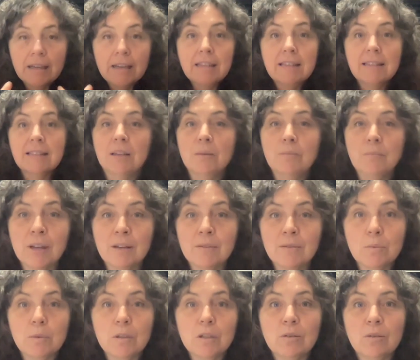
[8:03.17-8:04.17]

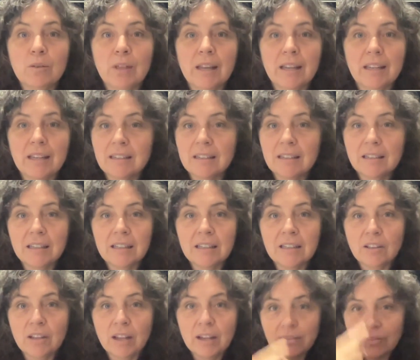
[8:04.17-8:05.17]
Sometimes we do that in a
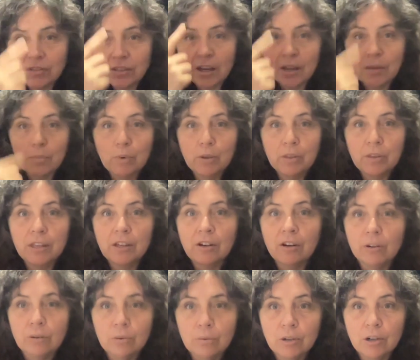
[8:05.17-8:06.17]
lifetime within
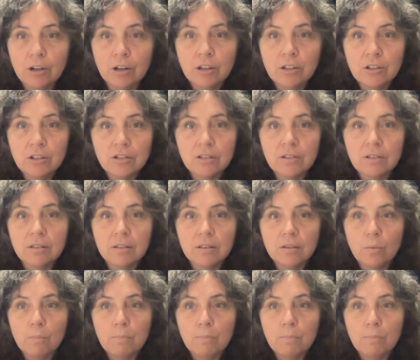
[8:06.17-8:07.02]
our own conscious